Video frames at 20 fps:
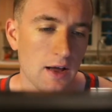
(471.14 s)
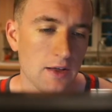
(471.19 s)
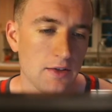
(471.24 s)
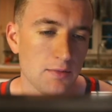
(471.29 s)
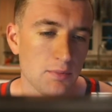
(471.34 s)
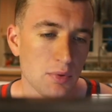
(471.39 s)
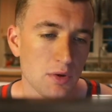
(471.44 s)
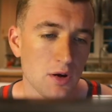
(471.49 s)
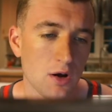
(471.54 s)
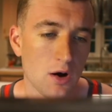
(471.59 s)

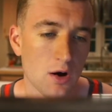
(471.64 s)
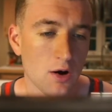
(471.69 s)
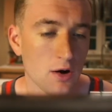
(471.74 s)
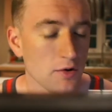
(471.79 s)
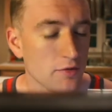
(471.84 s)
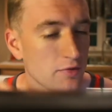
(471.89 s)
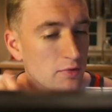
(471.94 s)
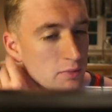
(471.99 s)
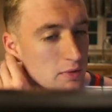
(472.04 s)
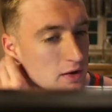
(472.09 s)
it's been
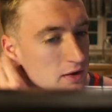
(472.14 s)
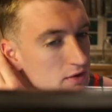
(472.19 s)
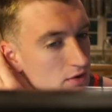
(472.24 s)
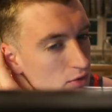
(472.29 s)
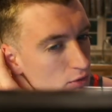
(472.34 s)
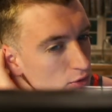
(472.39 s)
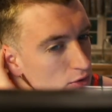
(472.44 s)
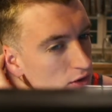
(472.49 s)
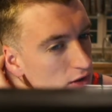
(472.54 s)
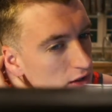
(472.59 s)
hard for me
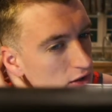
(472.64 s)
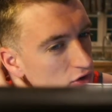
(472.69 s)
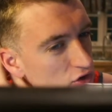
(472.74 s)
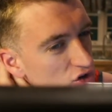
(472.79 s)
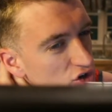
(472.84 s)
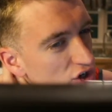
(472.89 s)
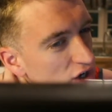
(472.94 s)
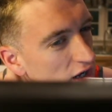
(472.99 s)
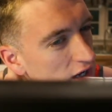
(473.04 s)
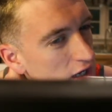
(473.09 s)
to really
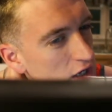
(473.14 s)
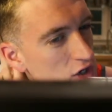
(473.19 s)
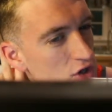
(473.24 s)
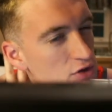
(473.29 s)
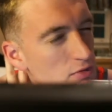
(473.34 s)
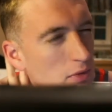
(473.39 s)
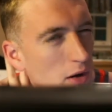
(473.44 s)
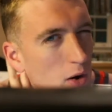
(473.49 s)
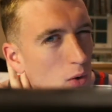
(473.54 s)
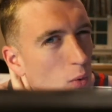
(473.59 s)

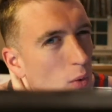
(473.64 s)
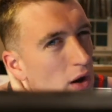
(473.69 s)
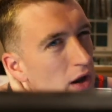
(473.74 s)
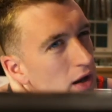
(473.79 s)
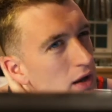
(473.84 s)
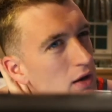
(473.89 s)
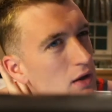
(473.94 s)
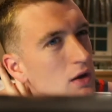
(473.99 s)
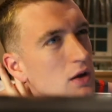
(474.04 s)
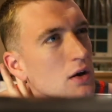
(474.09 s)
change my
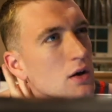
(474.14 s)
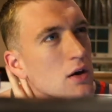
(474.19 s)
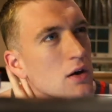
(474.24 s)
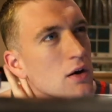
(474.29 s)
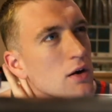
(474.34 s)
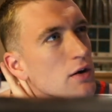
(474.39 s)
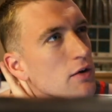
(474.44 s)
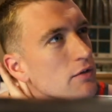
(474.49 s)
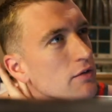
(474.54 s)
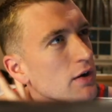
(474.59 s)
weight
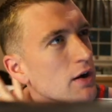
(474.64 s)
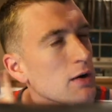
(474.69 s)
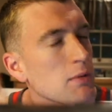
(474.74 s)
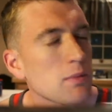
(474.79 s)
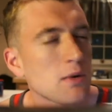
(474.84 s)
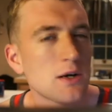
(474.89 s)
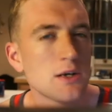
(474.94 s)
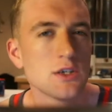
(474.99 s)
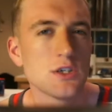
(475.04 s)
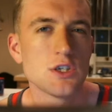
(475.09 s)
very
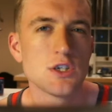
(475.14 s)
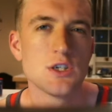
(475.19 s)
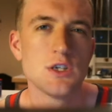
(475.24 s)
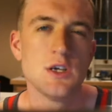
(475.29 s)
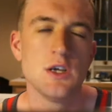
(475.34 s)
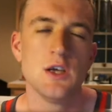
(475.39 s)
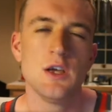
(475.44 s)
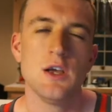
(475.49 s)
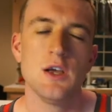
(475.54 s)
much.